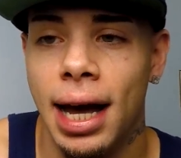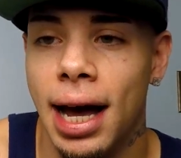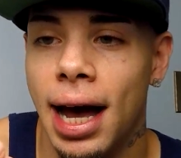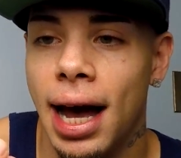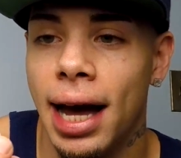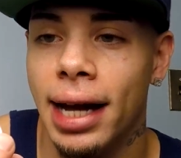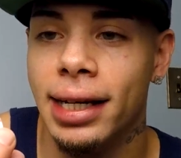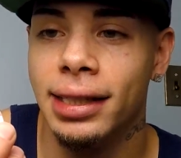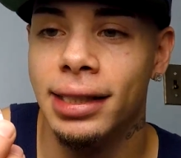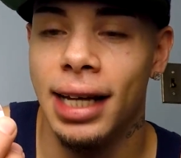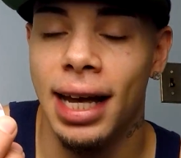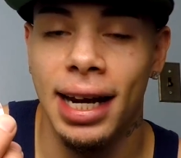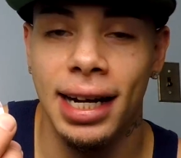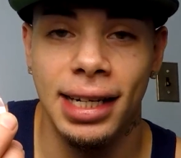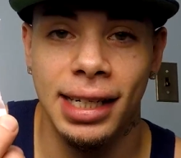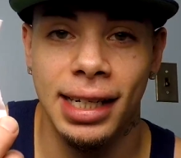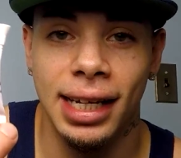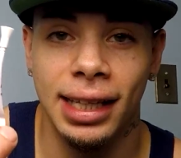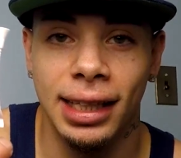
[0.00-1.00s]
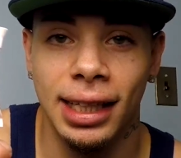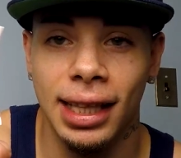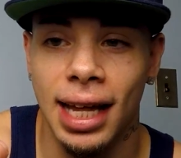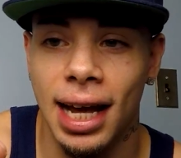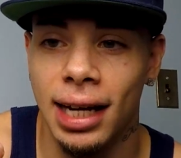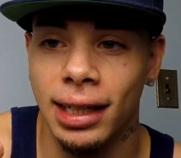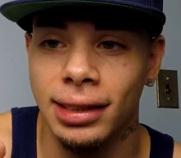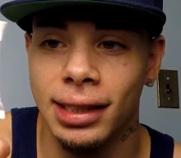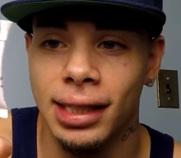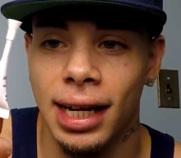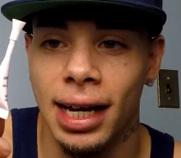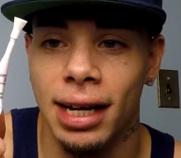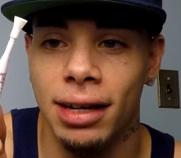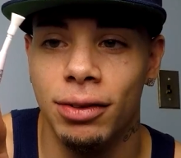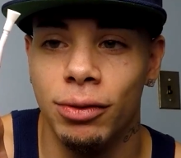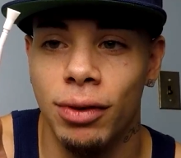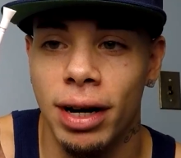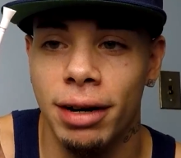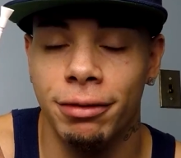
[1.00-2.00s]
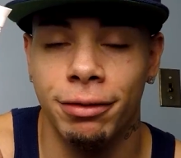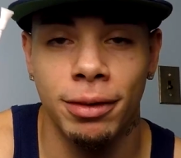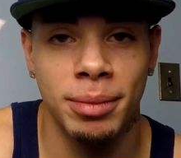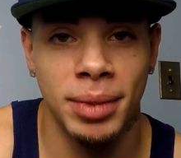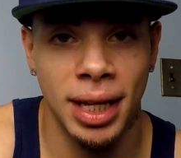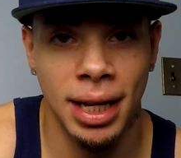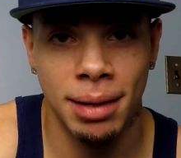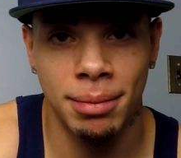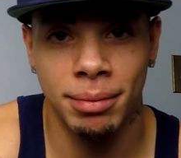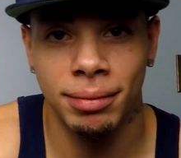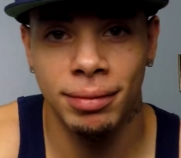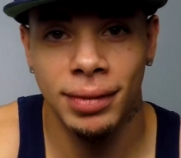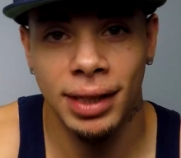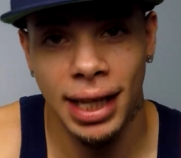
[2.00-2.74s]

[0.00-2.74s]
I decided to get the Loctite right from them.